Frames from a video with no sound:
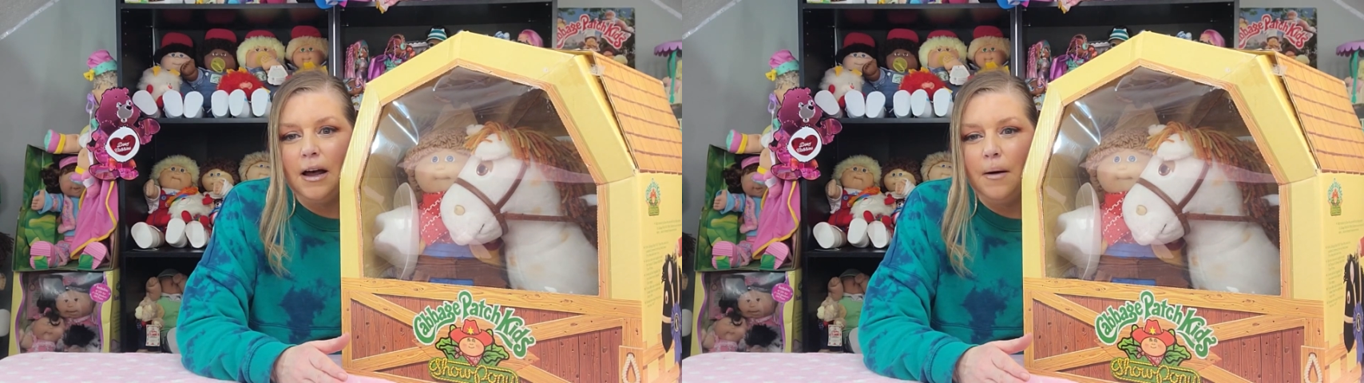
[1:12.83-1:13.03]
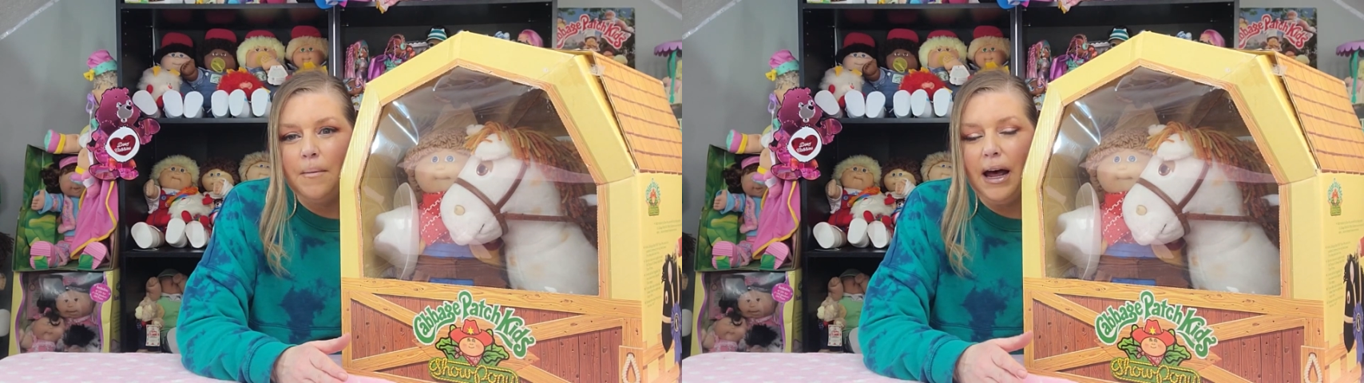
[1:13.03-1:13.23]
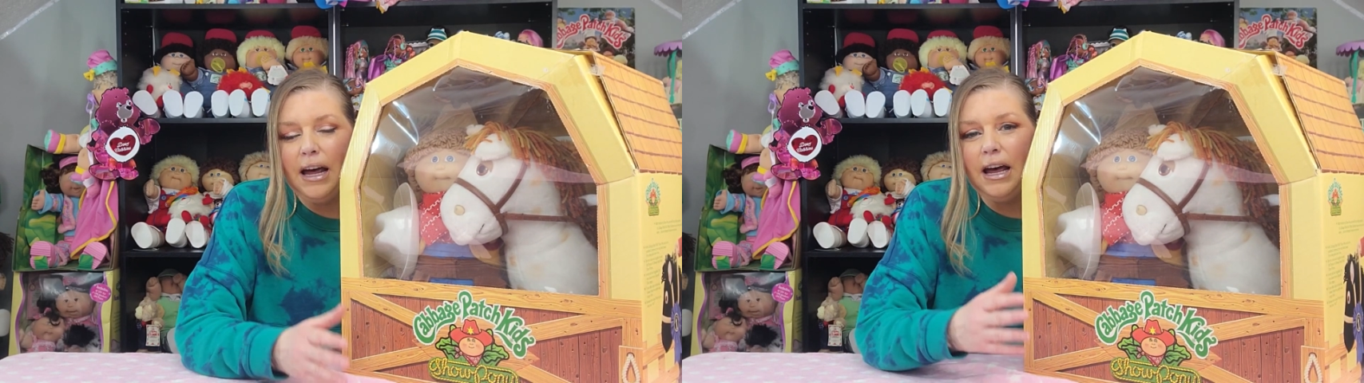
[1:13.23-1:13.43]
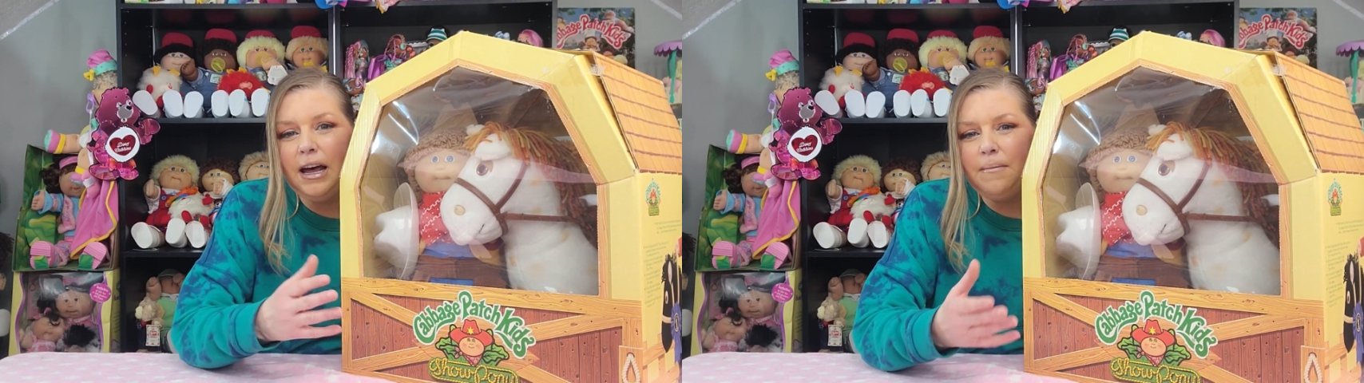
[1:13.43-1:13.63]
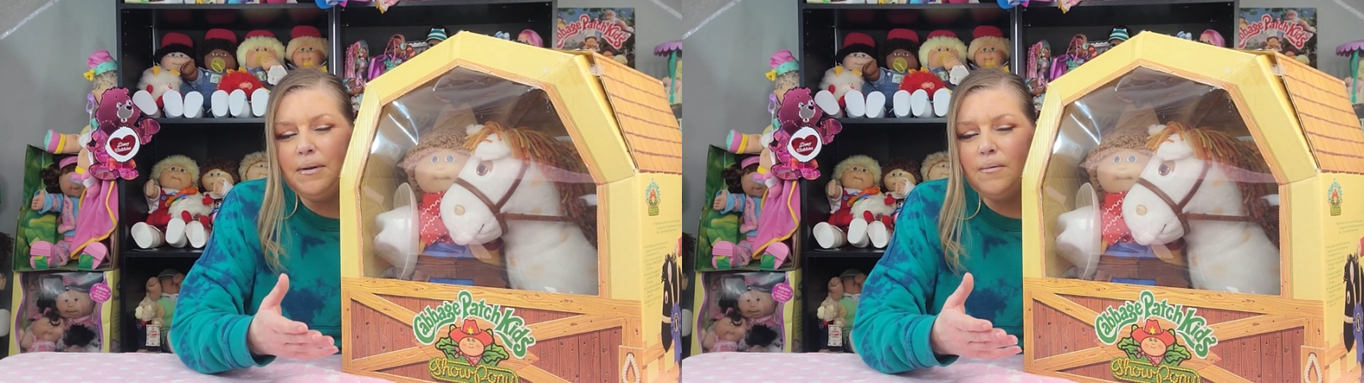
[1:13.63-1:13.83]
Um, I have
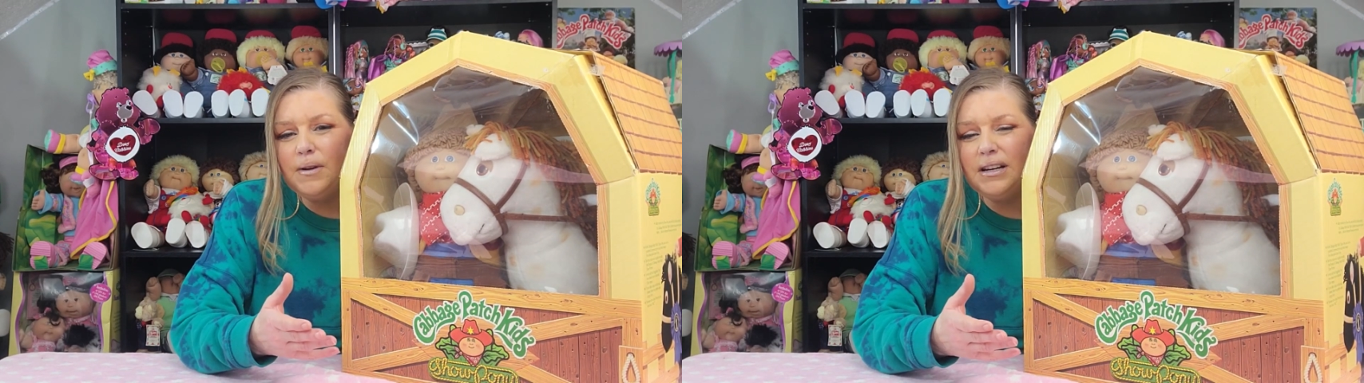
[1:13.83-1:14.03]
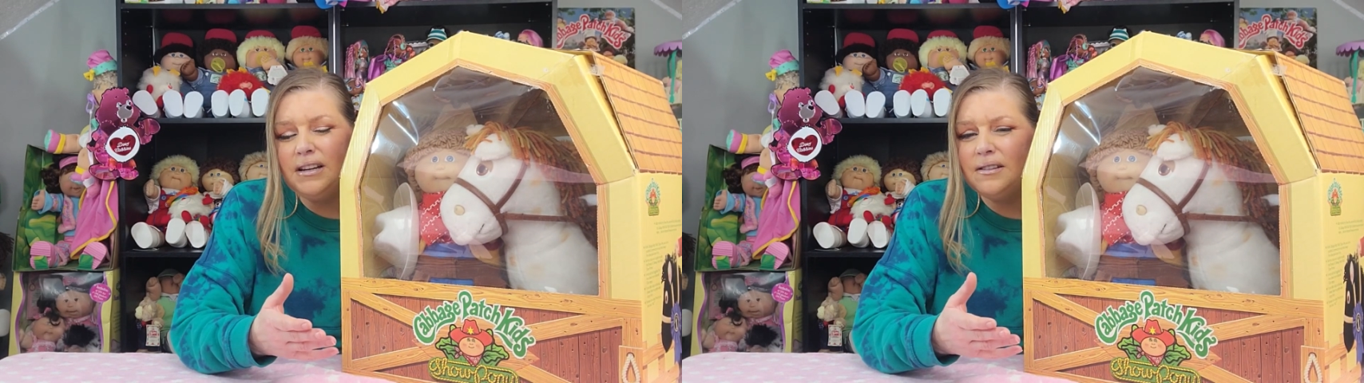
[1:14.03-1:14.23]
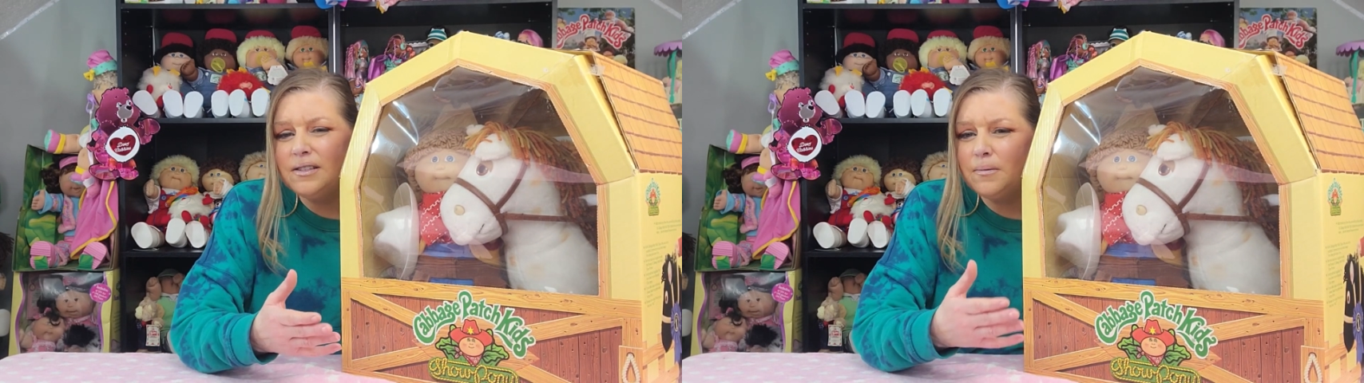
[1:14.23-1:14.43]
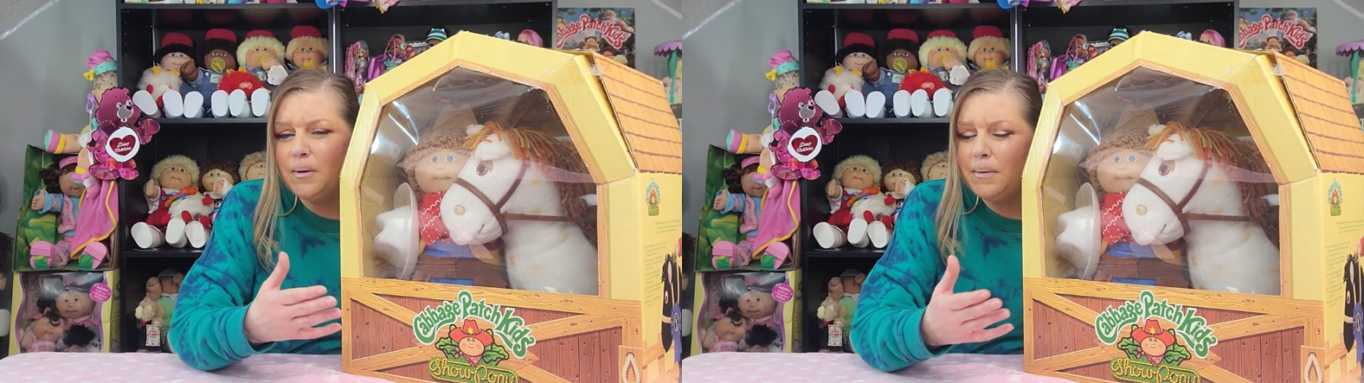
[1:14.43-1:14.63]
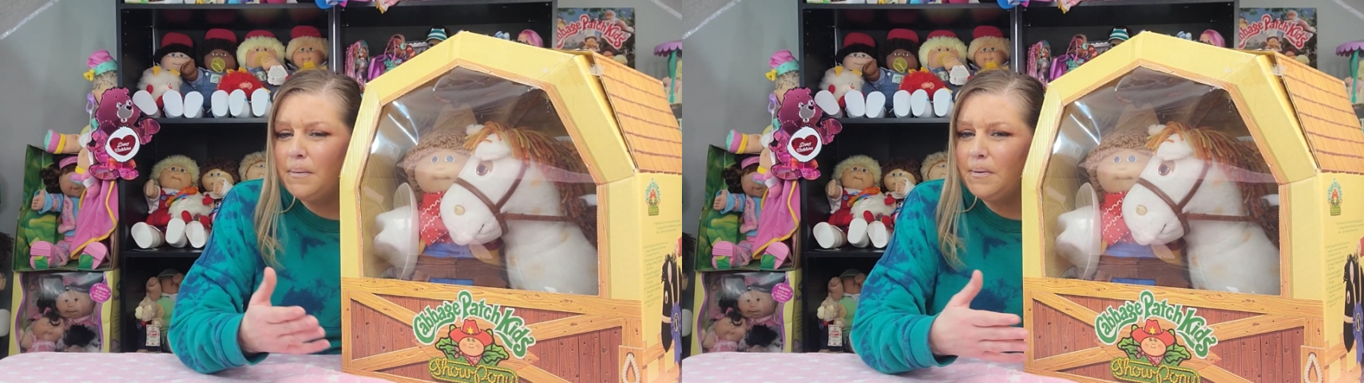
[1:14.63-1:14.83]
been reading
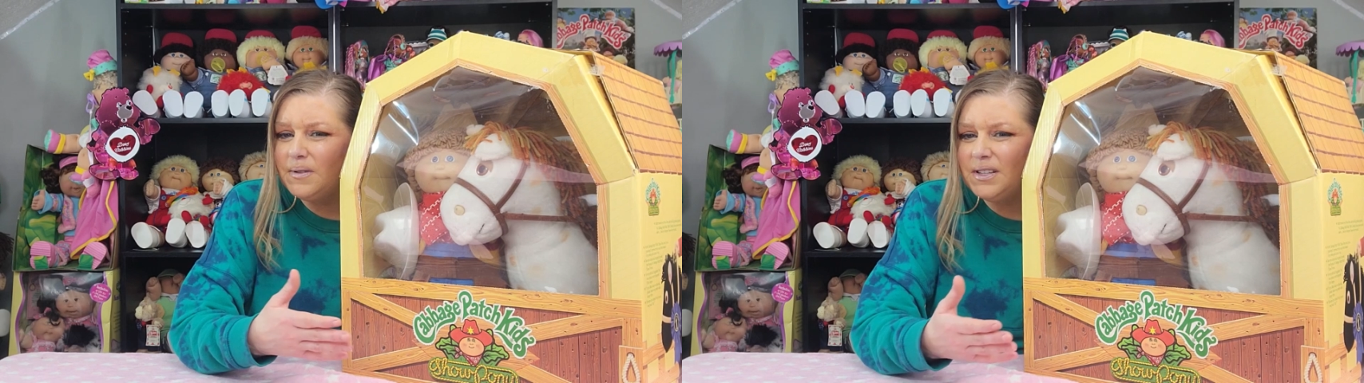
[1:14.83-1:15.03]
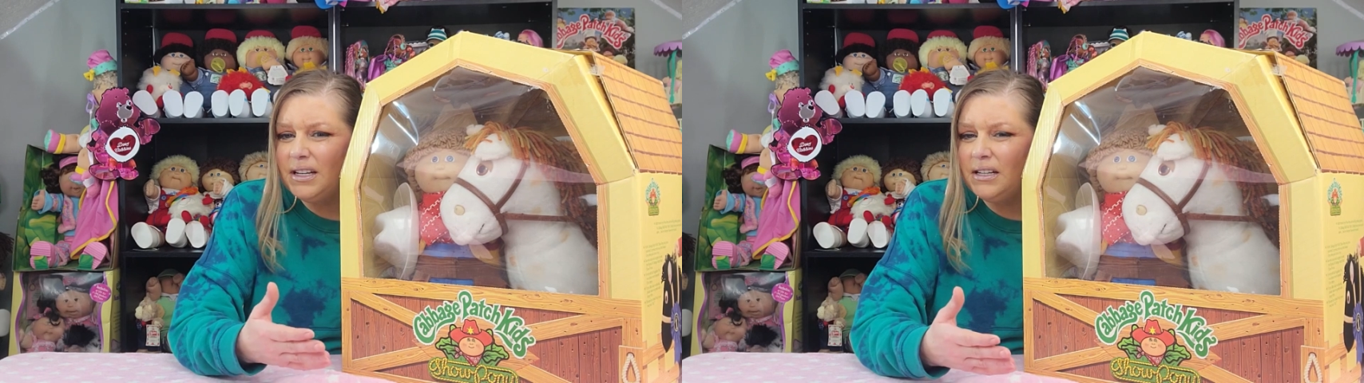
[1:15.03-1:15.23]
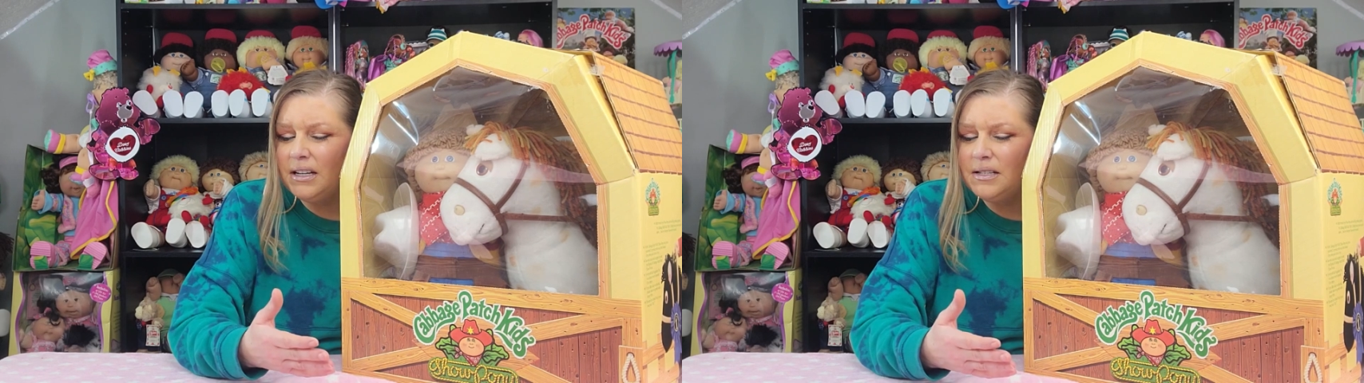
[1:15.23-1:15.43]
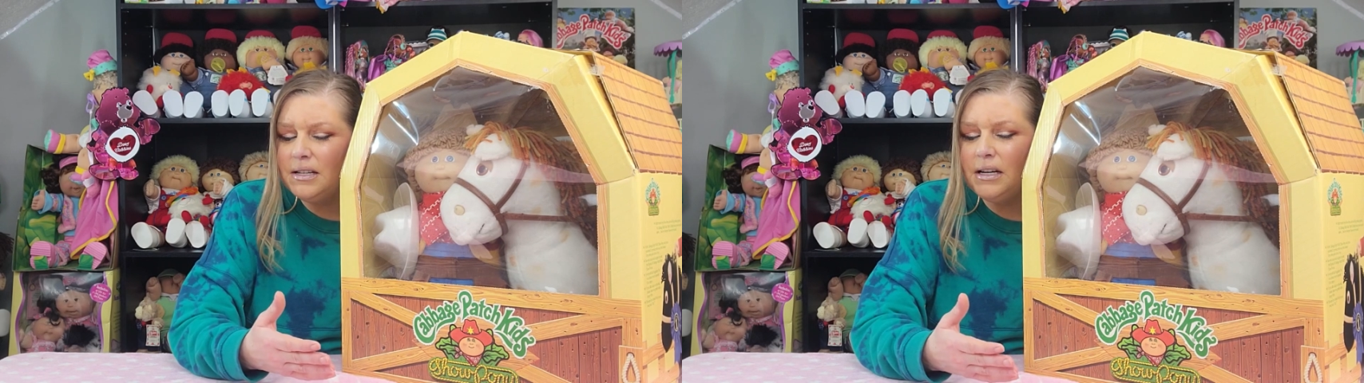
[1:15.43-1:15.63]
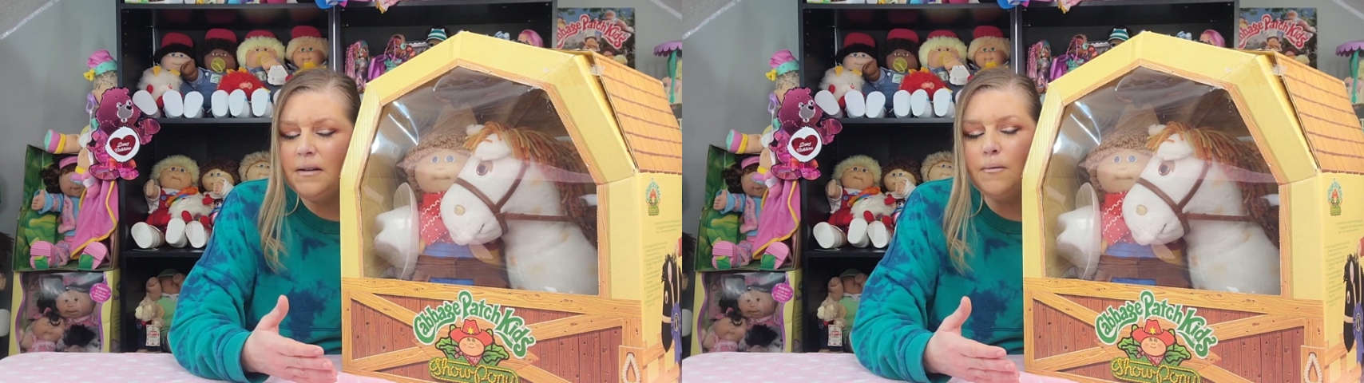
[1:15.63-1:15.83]
somewhere people are saying
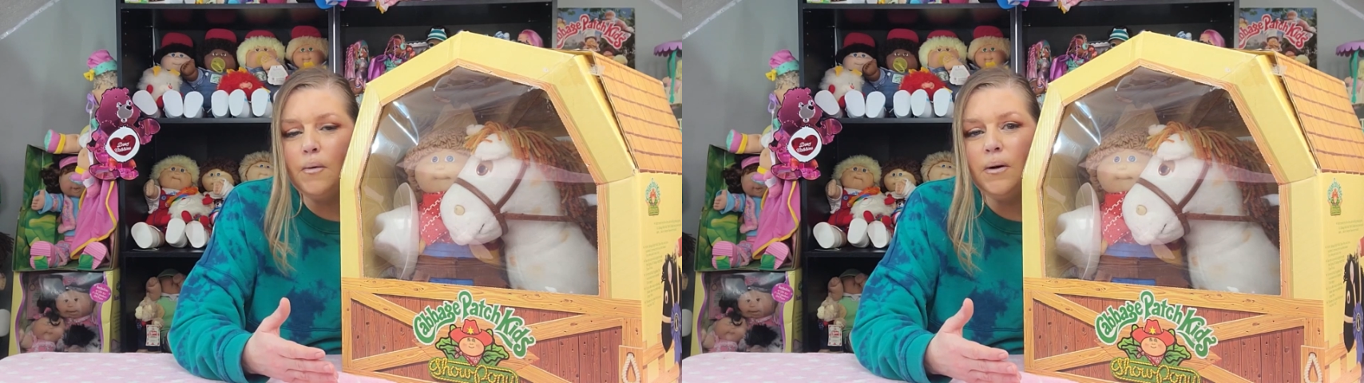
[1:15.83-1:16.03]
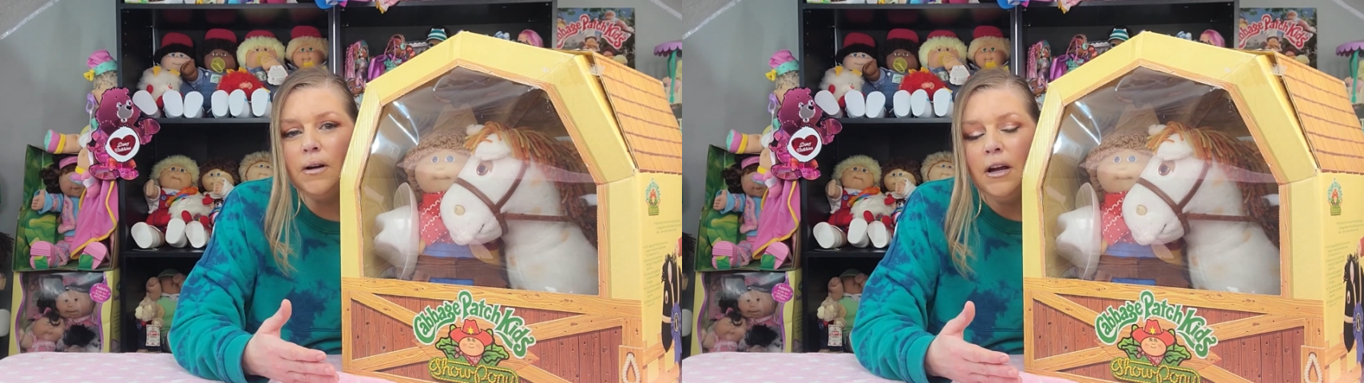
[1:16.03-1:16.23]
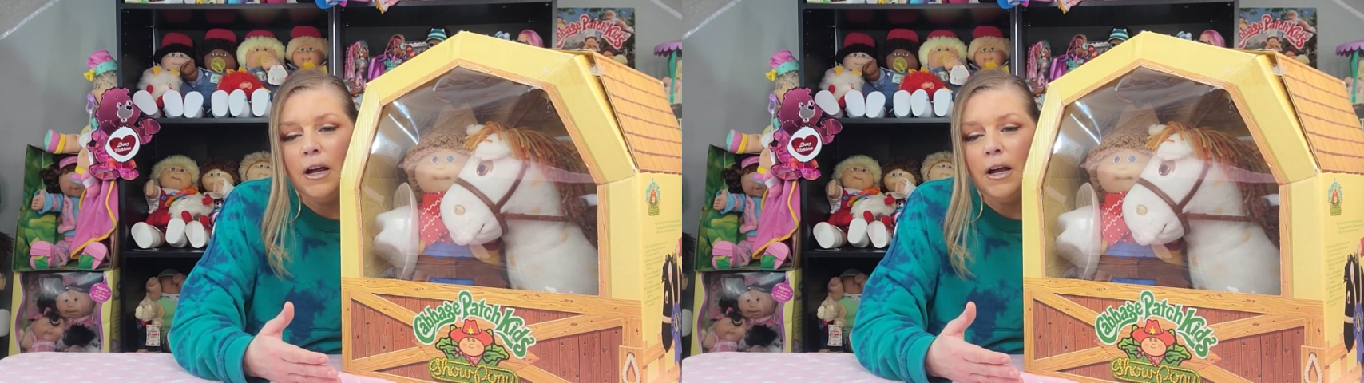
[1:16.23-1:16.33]
1984,